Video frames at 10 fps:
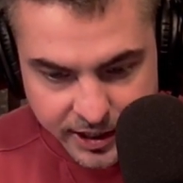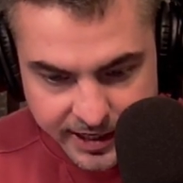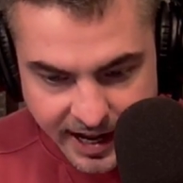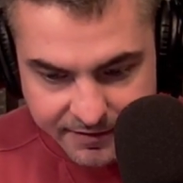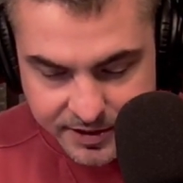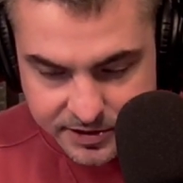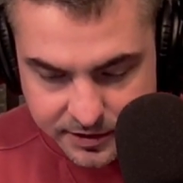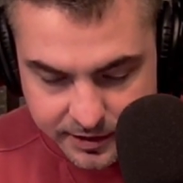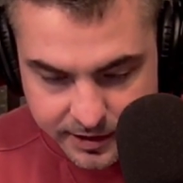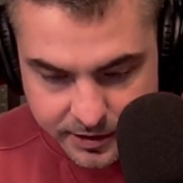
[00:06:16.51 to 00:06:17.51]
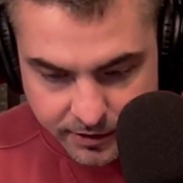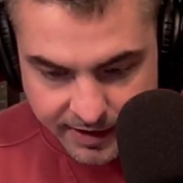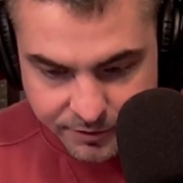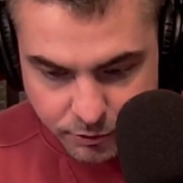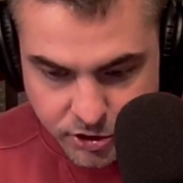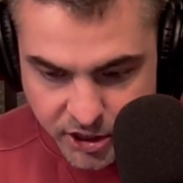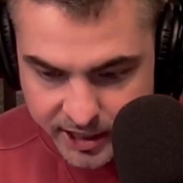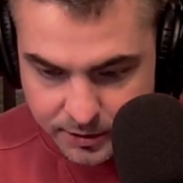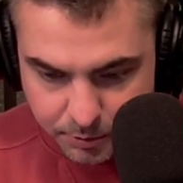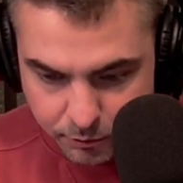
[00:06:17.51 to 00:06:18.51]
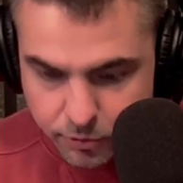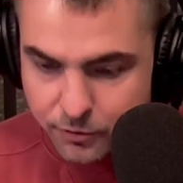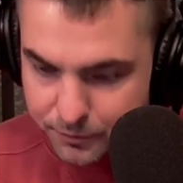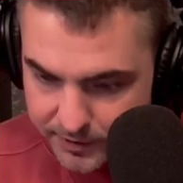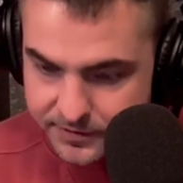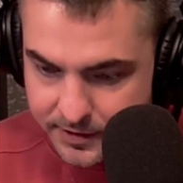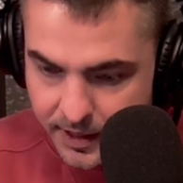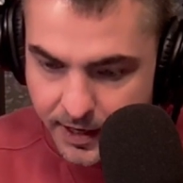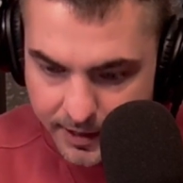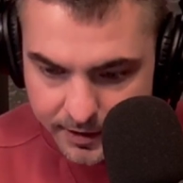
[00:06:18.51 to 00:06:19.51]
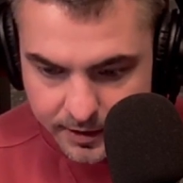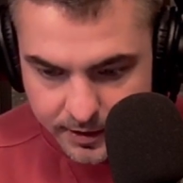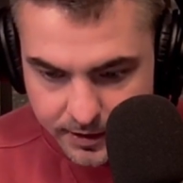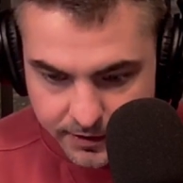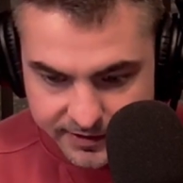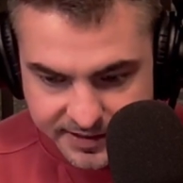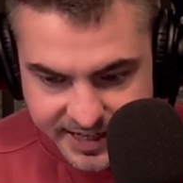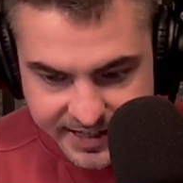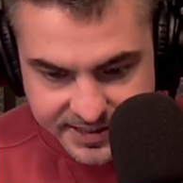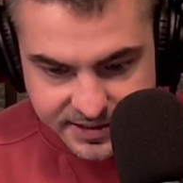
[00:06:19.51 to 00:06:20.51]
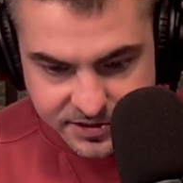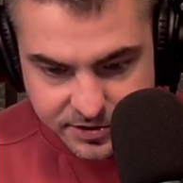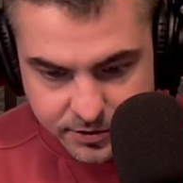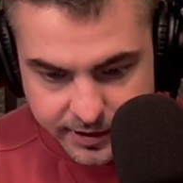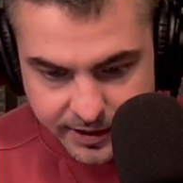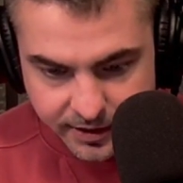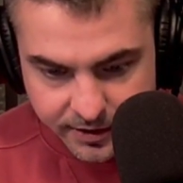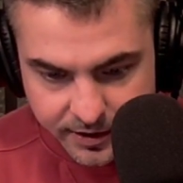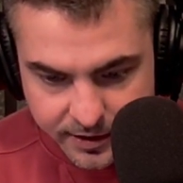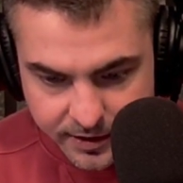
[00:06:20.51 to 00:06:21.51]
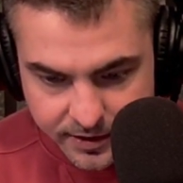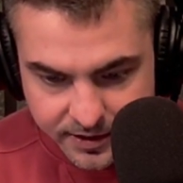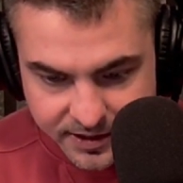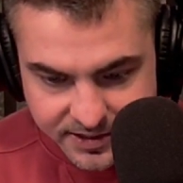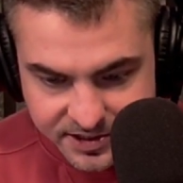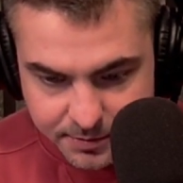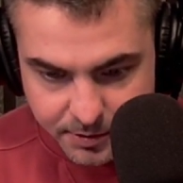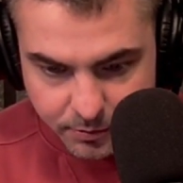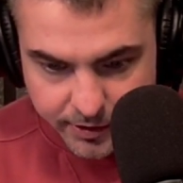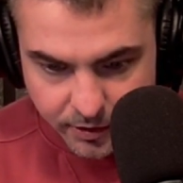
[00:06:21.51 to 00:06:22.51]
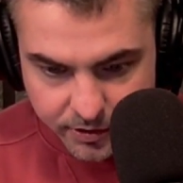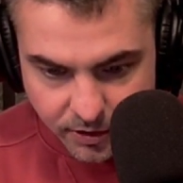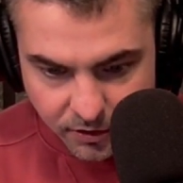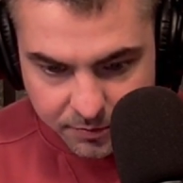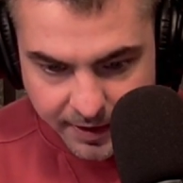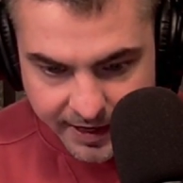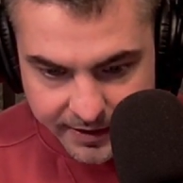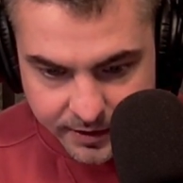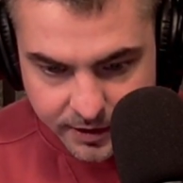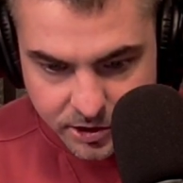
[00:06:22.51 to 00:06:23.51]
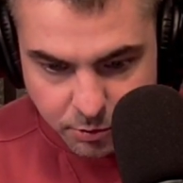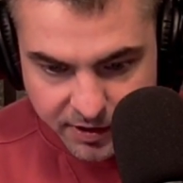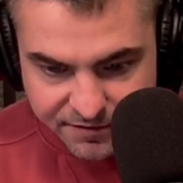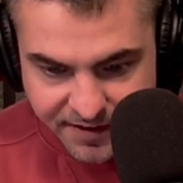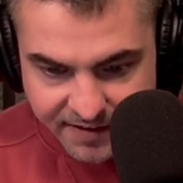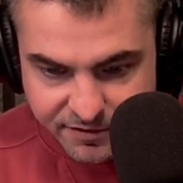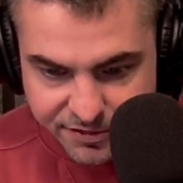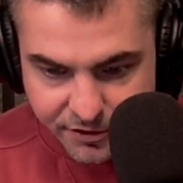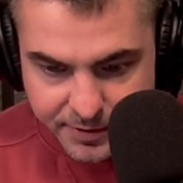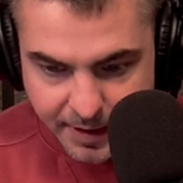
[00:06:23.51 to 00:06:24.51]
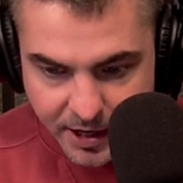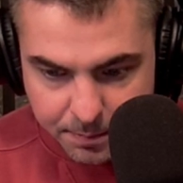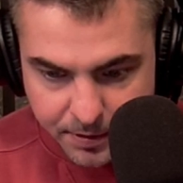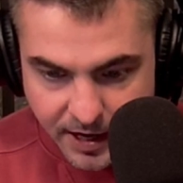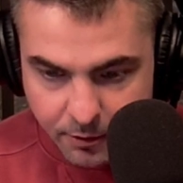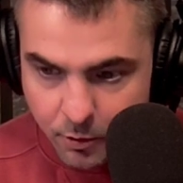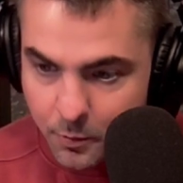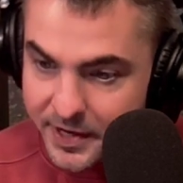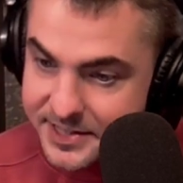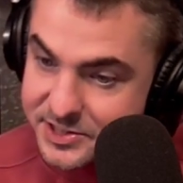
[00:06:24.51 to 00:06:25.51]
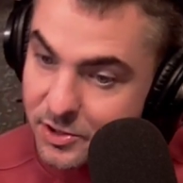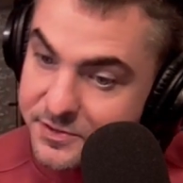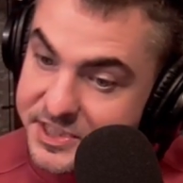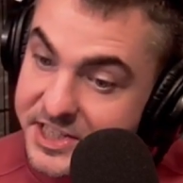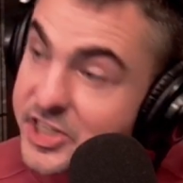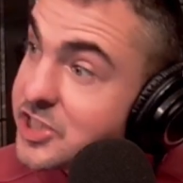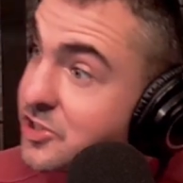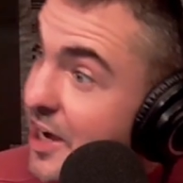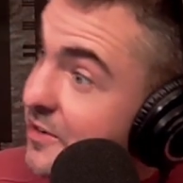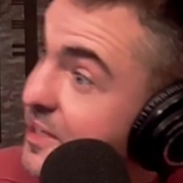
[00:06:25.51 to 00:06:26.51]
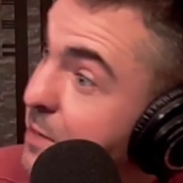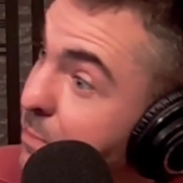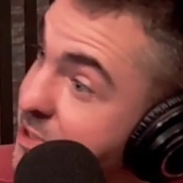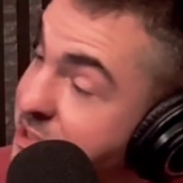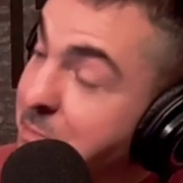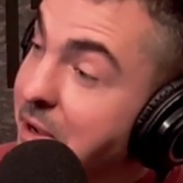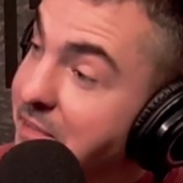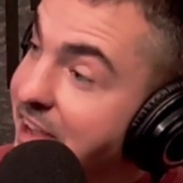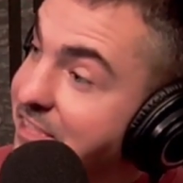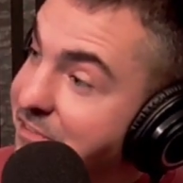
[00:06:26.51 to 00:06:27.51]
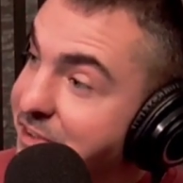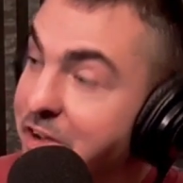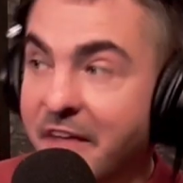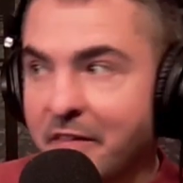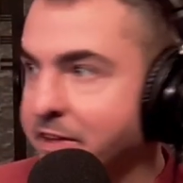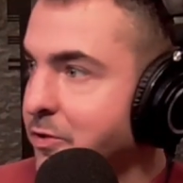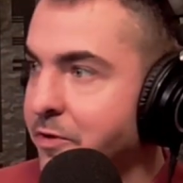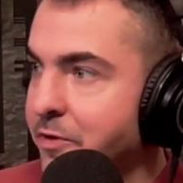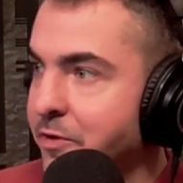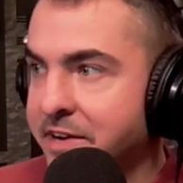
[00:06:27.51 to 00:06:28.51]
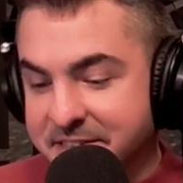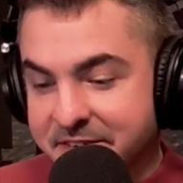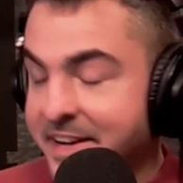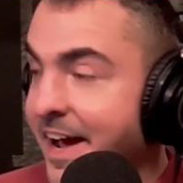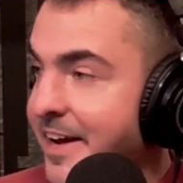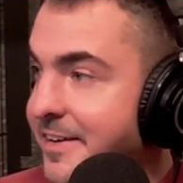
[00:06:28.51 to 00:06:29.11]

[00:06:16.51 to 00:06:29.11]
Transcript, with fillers: And obviously, you don't have the retractable roof like the uh, like the Texans do here. It's gonna be cold. It's gonna be real cold, man. Yeah. 25 to 30 mile per hour wind. So if CJ any... Stroud can't push the ball down the field, I like the Ravens even at nine.